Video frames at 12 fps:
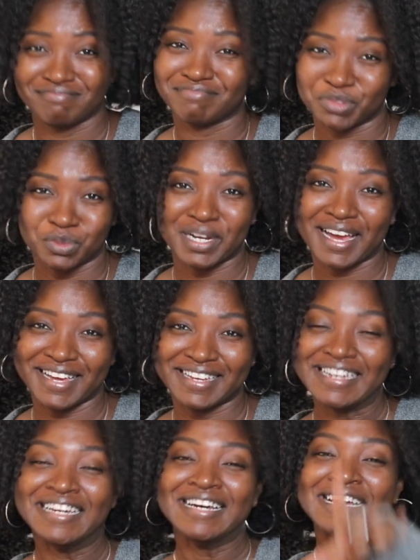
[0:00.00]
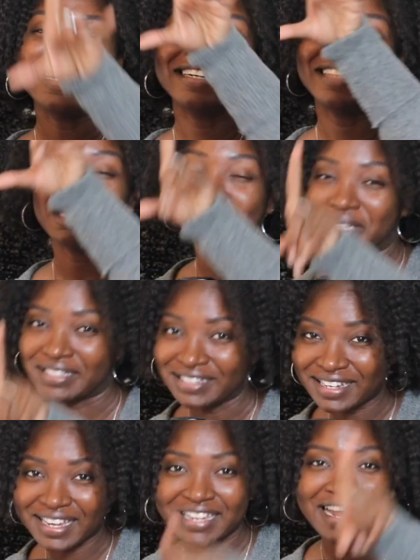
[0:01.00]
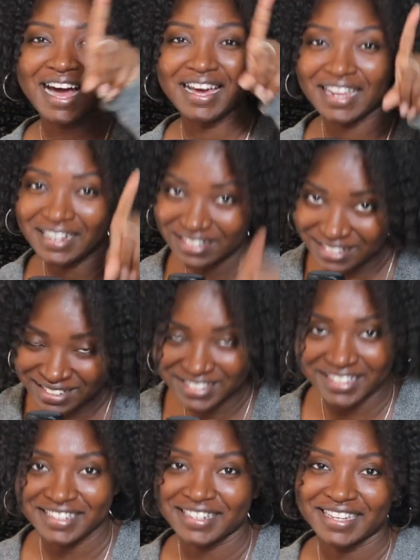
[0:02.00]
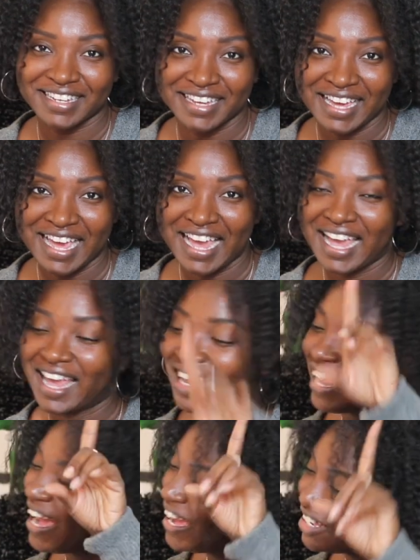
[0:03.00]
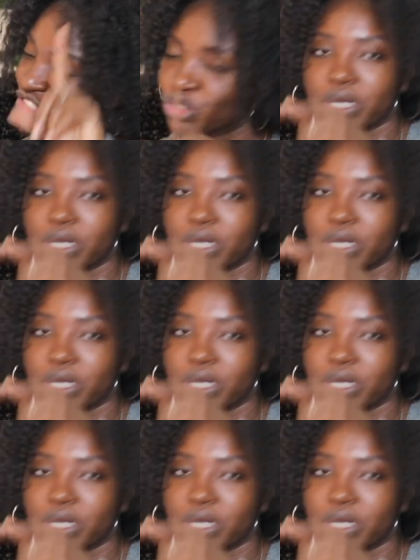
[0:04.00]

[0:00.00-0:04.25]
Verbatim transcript: Okay? They be looking how they looking. And I enjoy